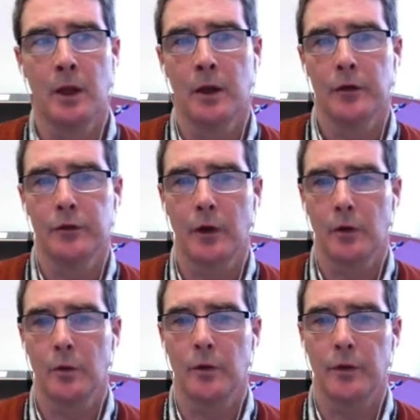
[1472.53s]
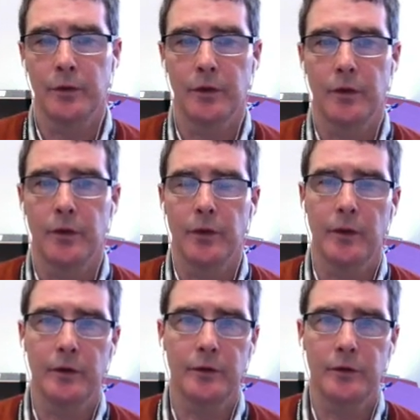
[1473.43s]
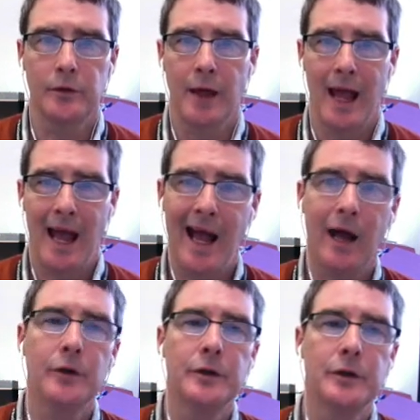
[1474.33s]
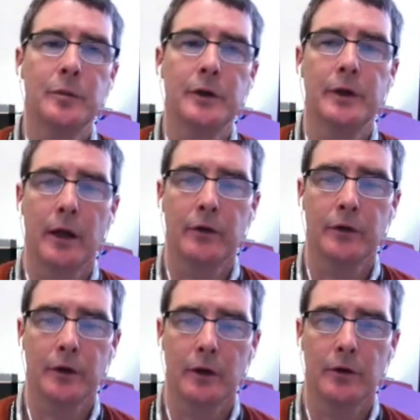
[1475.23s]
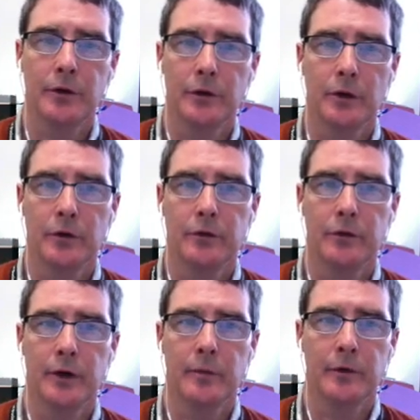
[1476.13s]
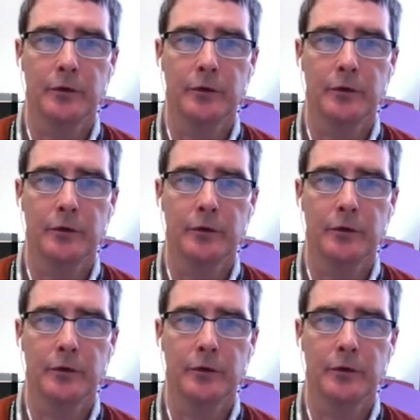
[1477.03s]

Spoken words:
So this is how you should be testing all your code fragments.